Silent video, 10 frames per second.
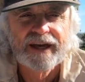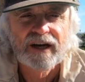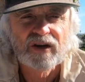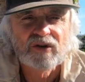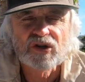
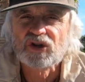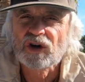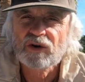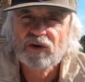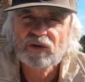I use a
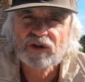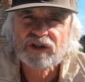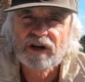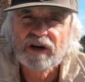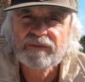drogue all the
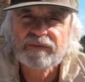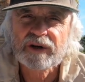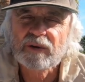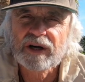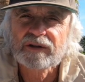time
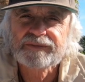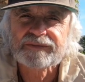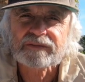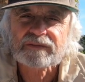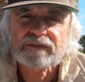pretty well,
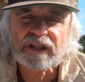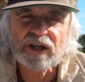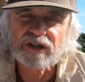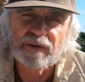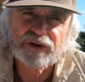
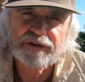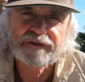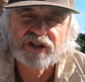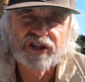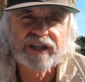because I'm drift
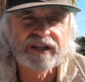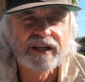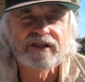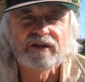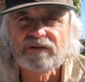fishing, and
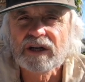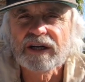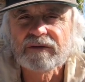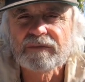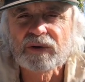that's a
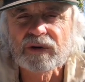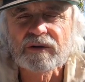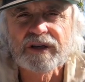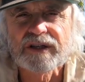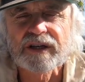really
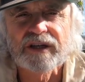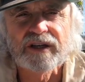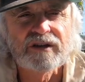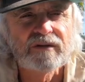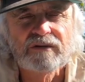important piece of
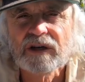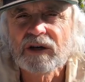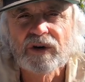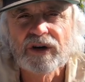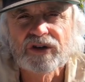kit. You really
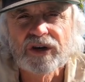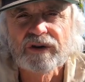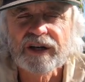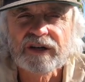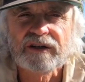want a
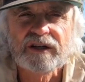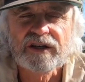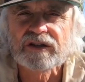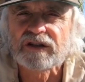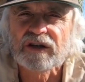drogue, and a
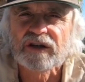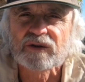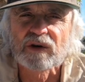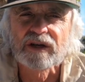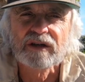decent
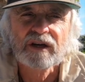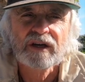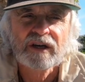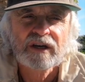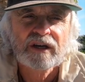sized one,
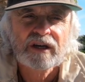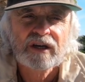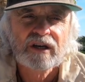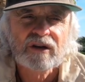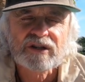
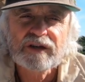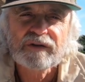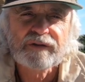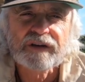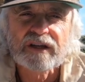because
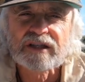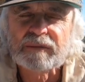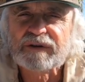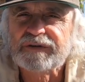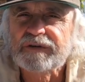even if it gets
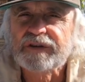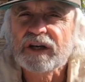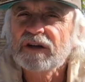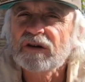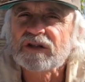up to
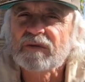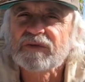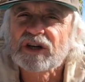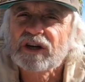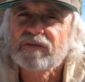15 knots
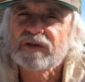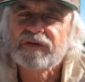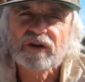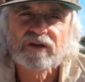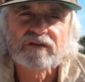sometimes,
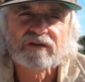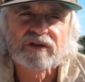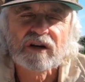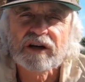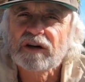if you can
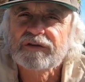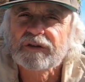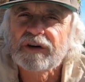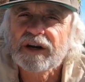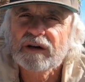sling it off the
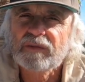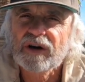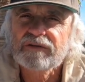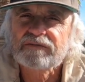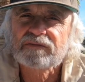front of your
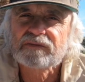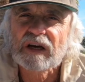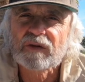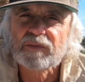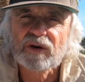boat,
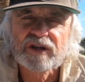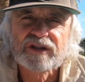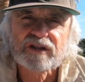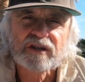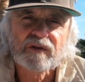have a pulley
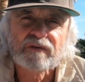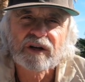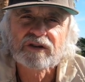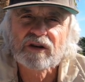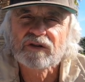system that
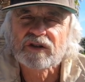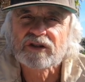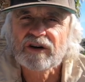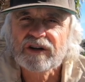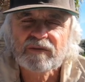runs along the
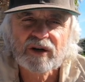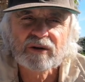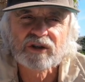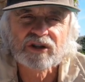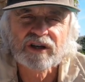side of your
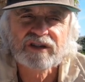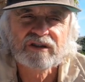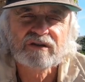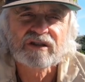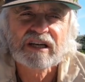boat, which I
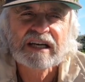use.